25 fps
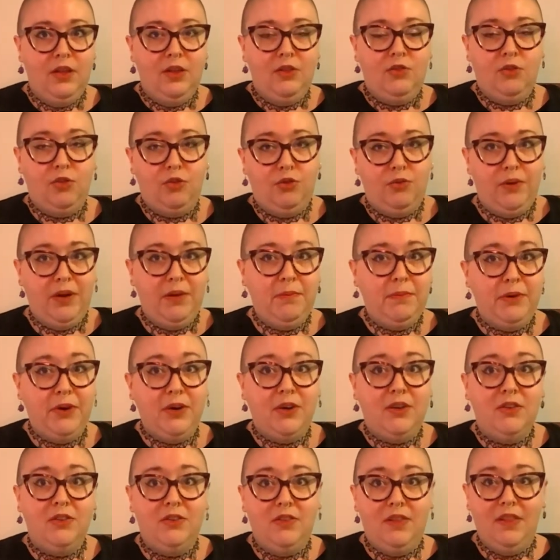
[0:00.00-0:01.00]
the 3
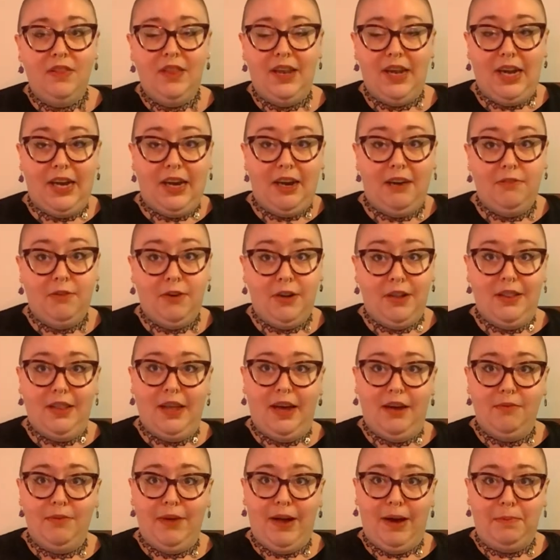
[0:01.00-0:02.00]
books that I covered in
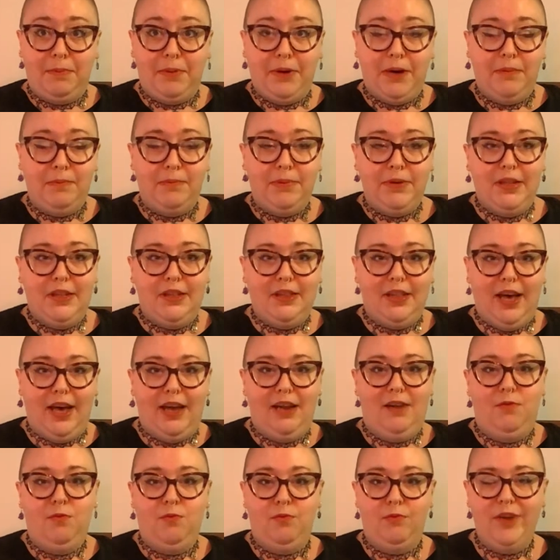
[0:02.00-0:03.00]
that wrap-up
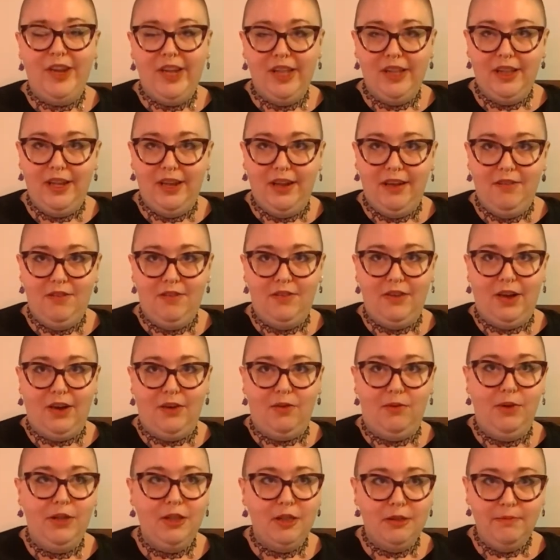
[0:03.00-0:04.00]
that really
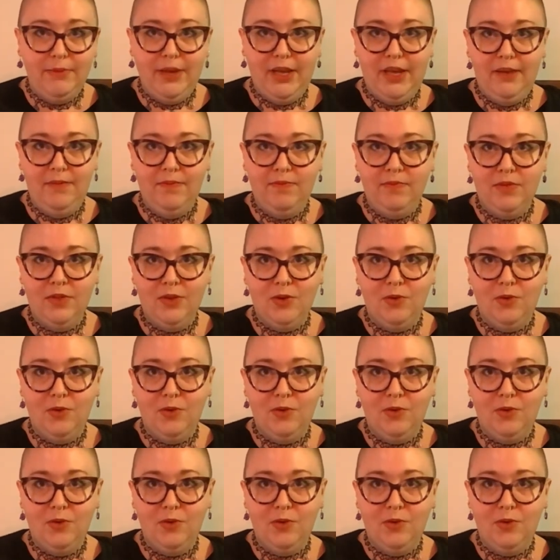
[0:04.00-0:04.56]
stuck with me,